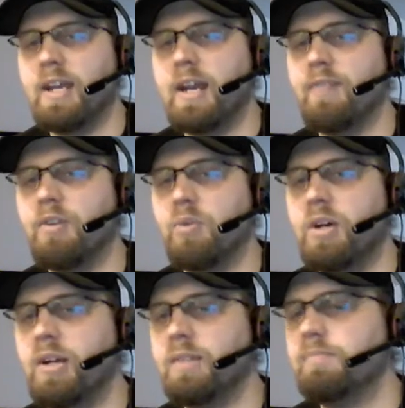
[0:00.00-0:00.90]
Return to
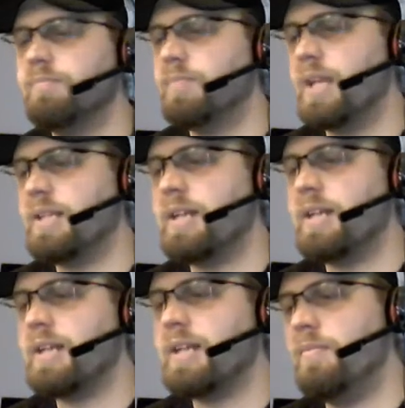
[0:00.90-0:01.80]
Dust is a
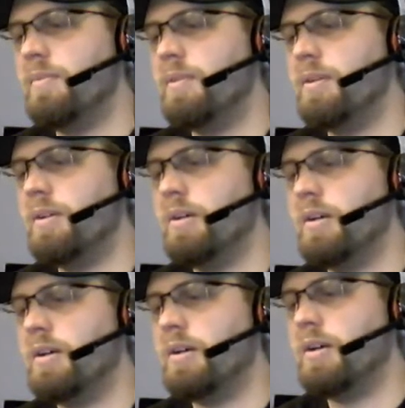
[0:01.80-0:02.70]
classic
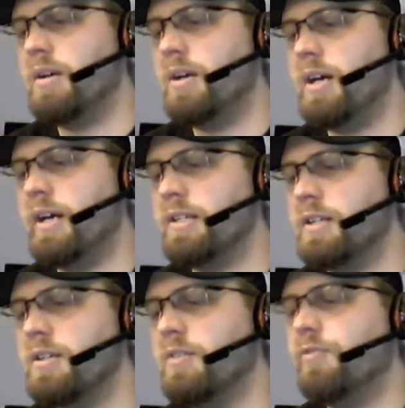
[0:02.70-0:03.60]

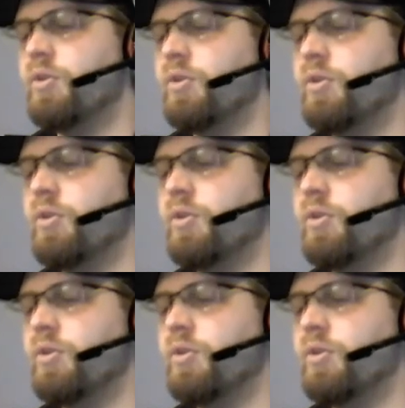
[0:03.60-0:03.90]
EDH